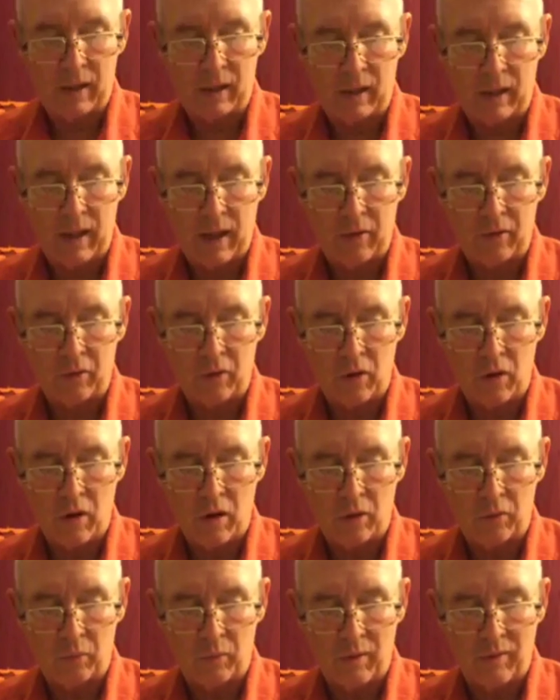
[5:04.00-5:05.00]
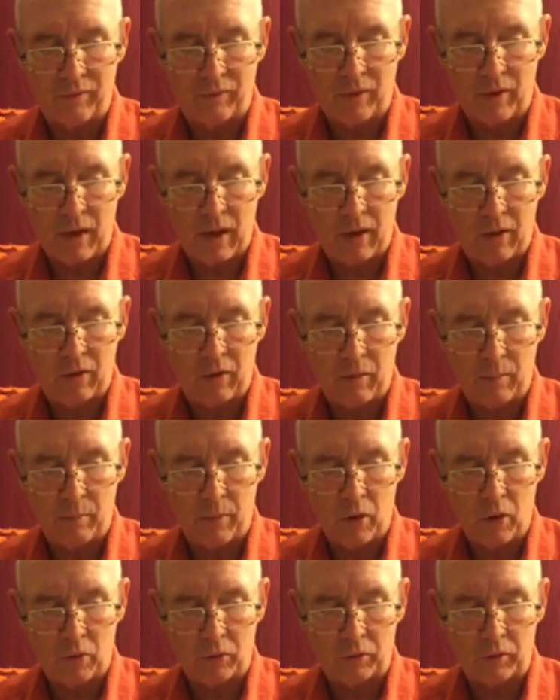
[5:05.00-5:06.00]
later on we find that
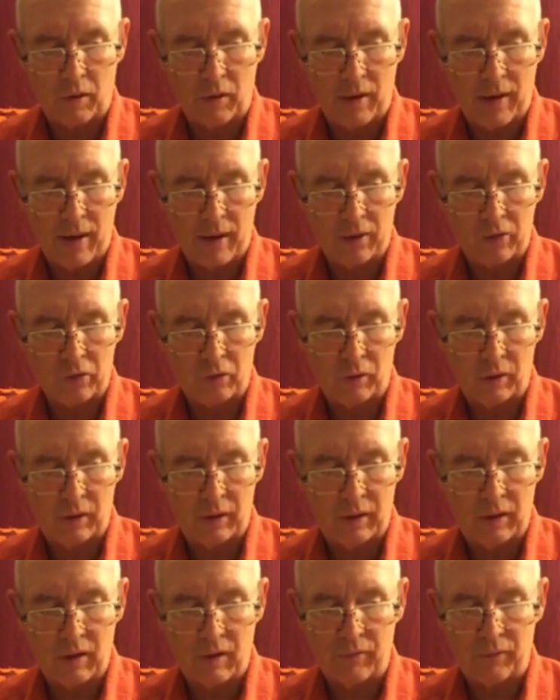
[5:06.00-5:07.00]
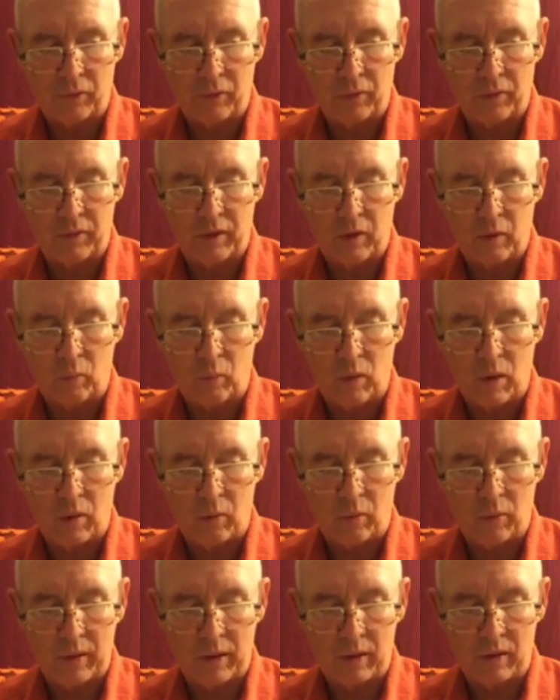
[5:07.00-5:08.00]
both are actually different than what
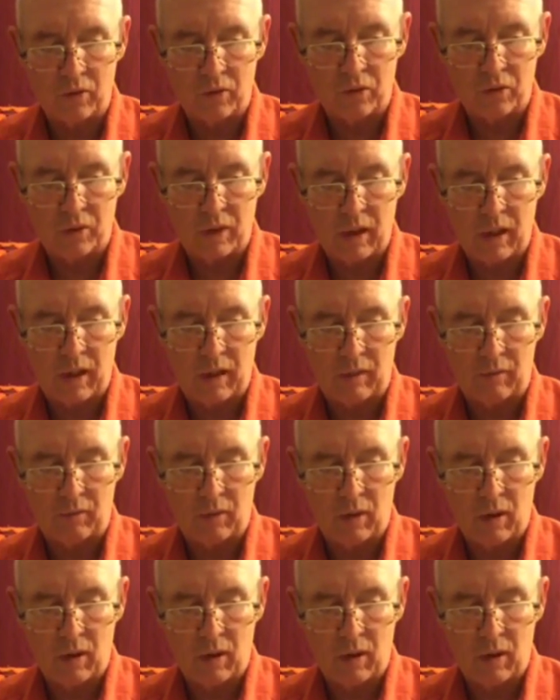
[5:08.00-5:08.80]
we conceived.